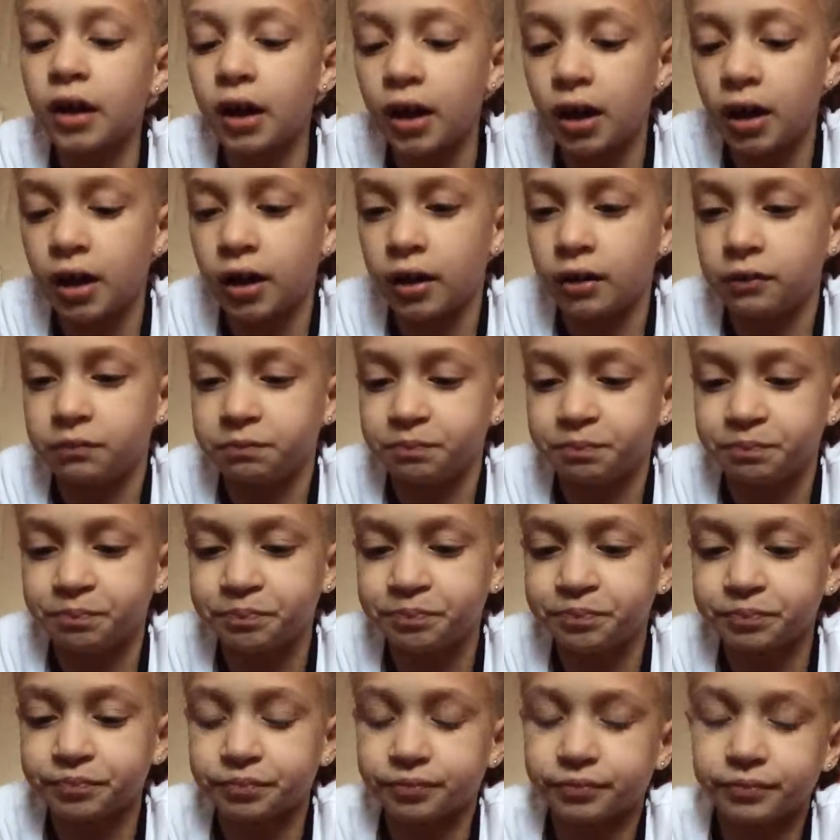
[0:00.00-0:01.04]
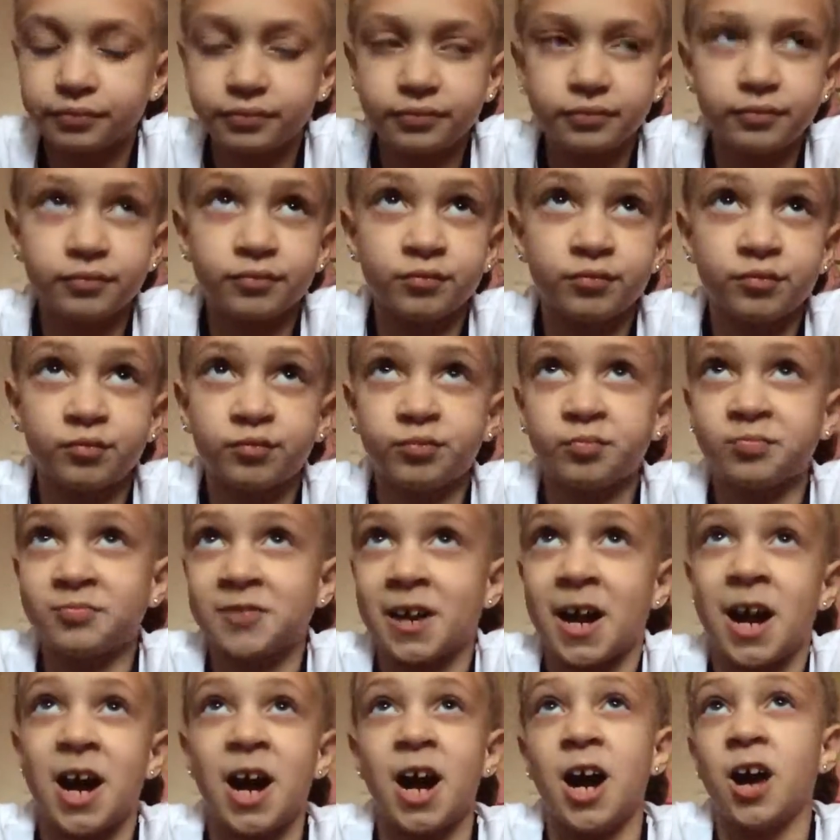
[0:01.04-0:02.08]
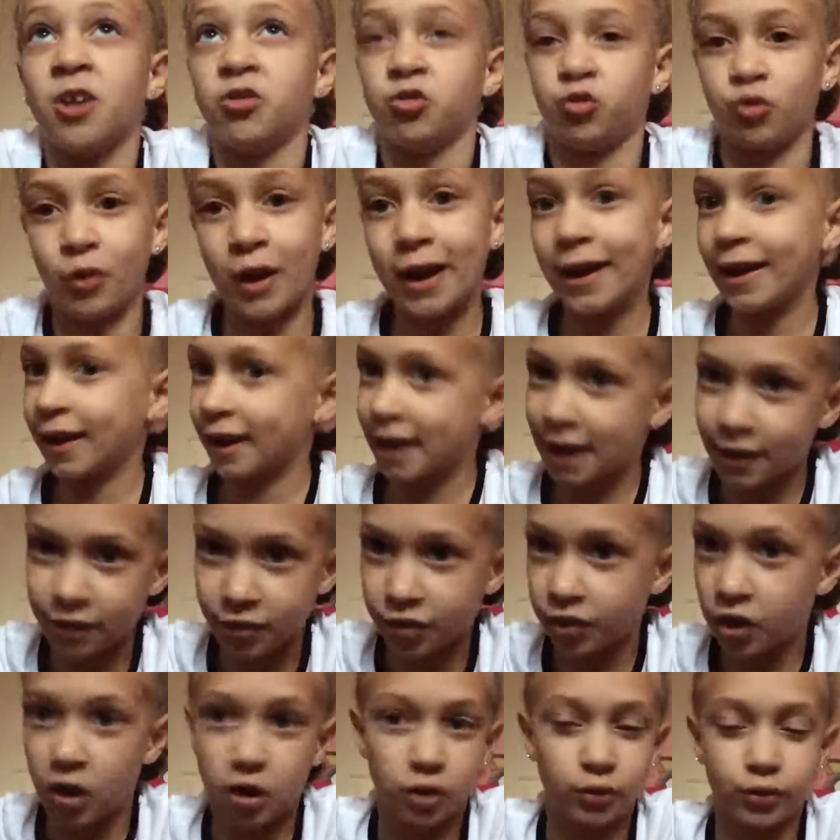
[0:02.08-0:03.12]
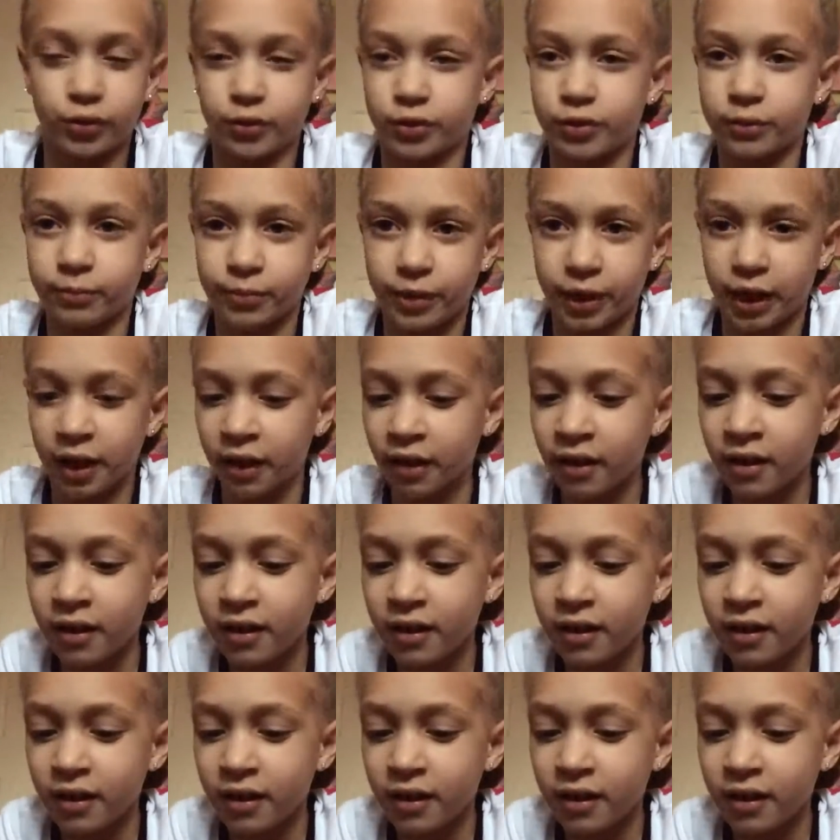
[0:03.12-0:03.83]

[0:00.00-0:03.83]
um, the raining cats and dogs or something.